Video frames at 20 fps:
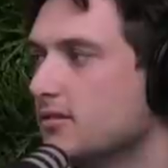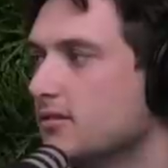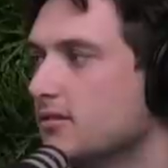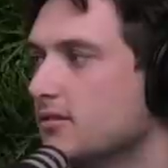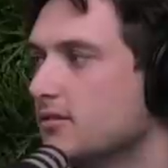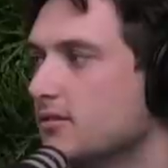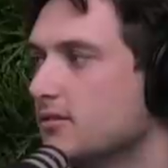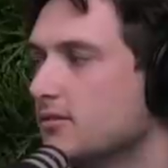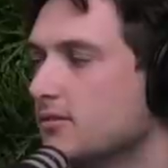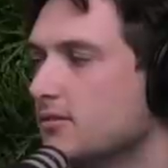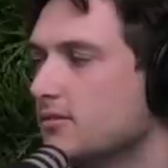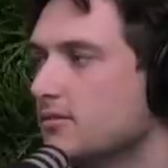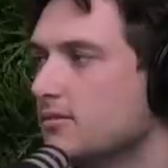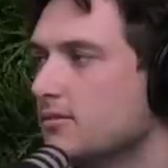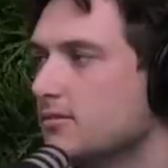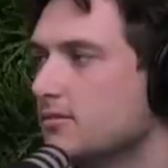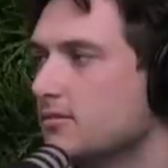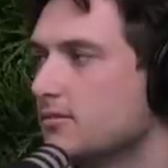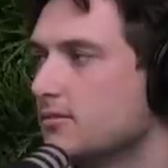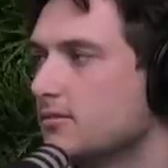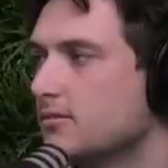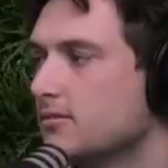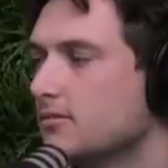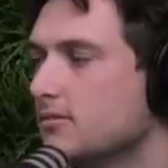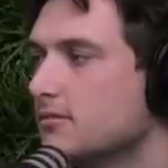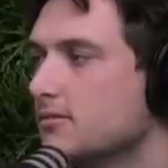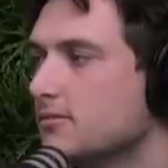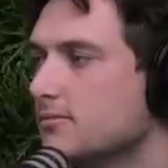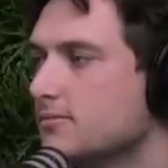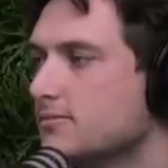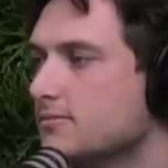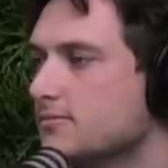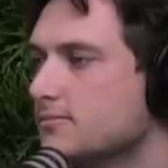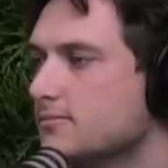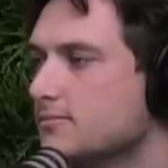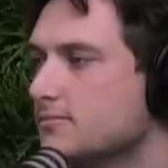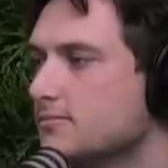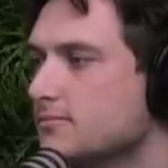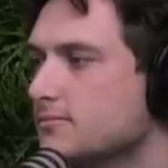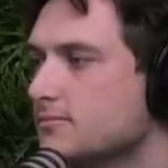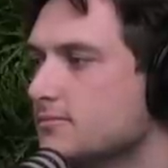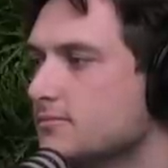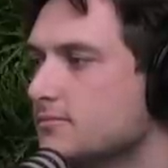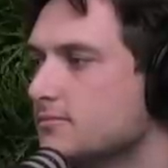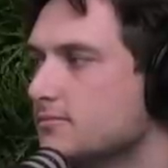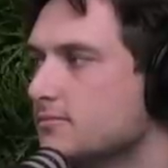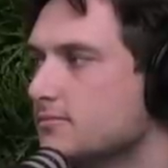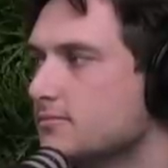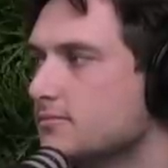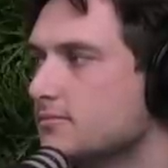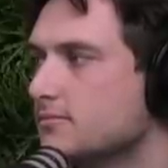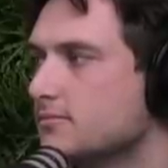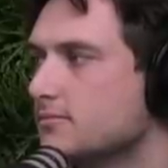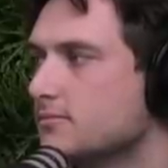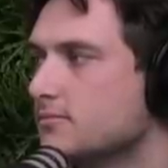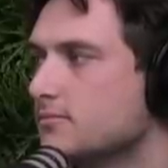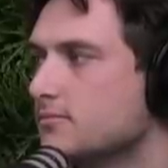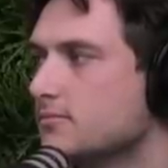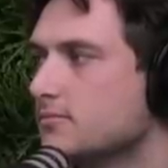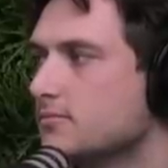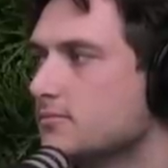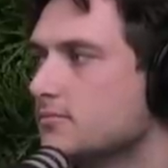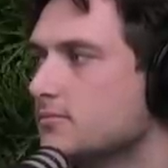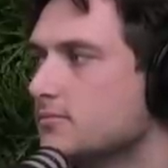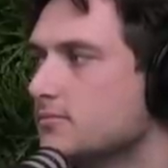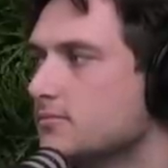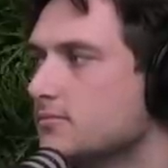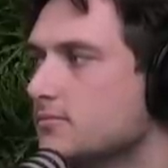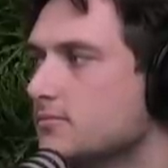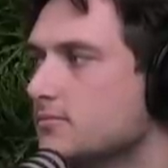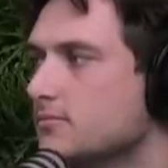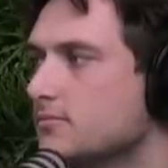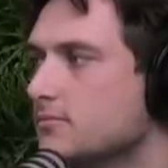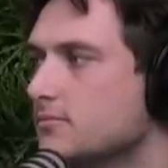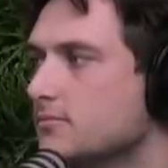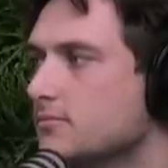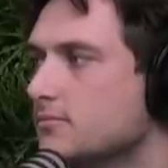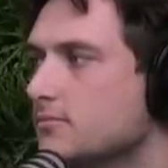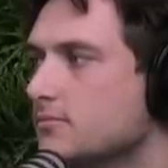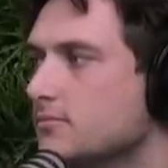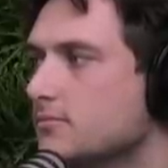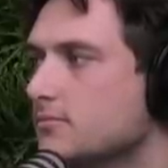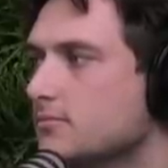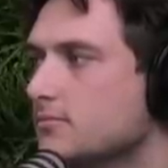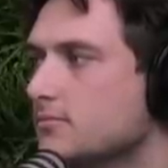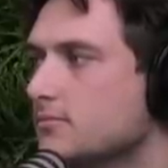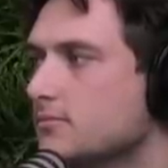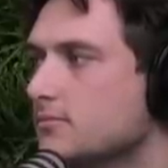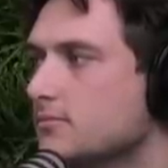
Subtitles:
The person shown says nothing.